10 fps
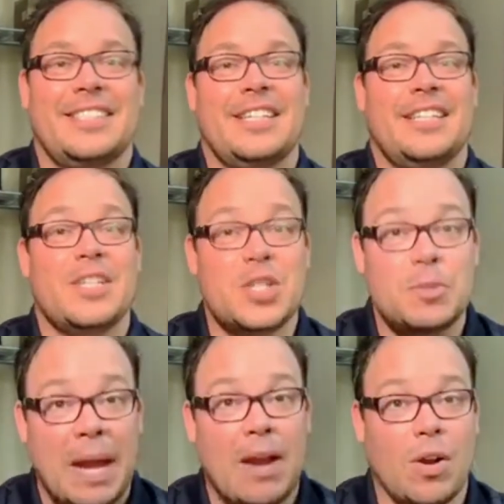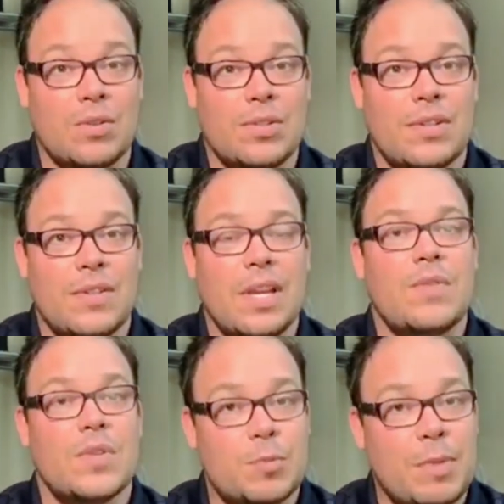The sparrows, think of
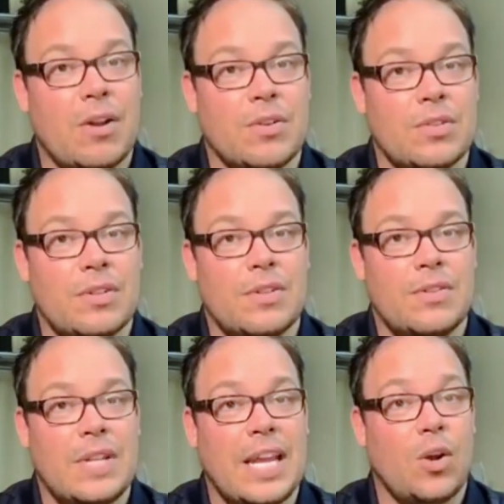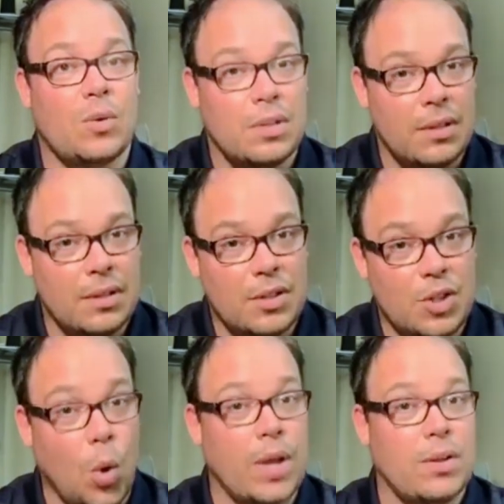the sparrows. They don't
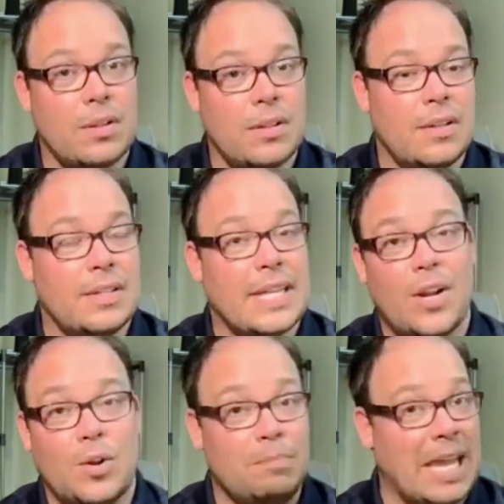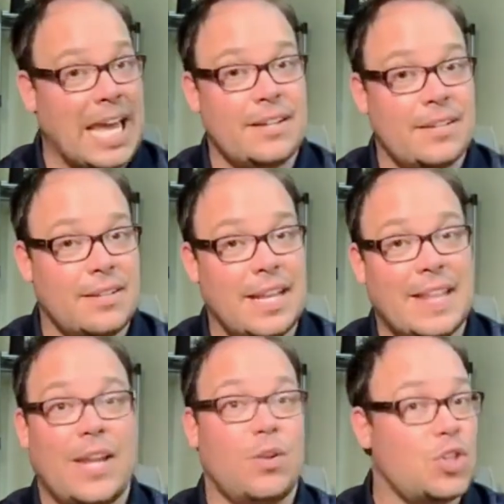toil, they don't plant and
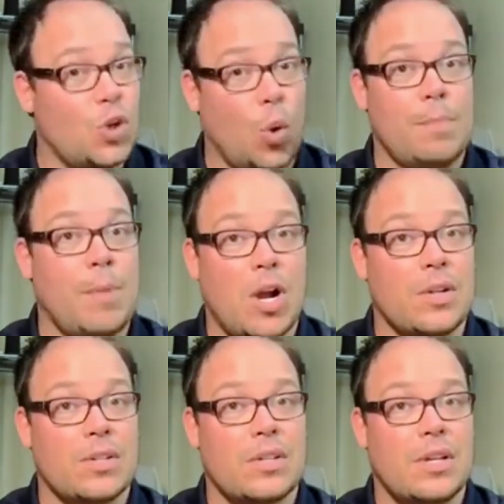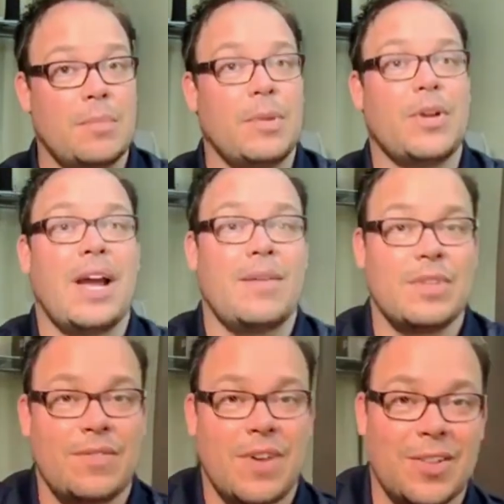they don't store in barns, but your Heavenly
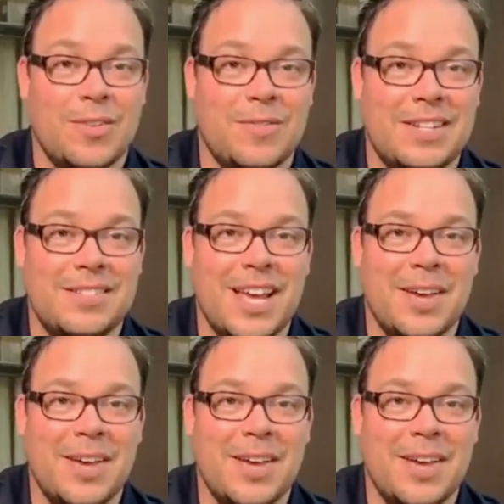Father feeds them.